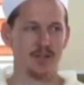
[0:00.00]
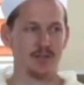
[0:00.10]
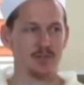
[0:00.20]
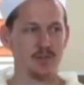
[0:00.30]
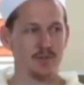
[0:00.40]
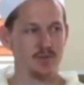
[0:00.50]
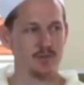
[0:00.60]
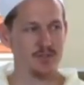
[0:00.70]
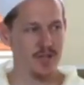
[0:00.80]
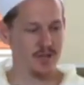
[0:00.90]
That if
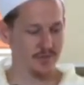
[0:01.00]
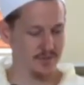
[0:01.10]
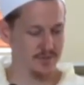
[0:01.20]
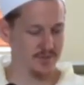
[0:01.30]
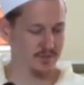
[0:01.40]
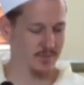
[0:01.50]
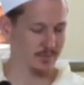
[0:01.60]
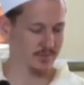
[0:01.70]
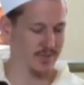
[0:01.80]
you take, for instance, Imam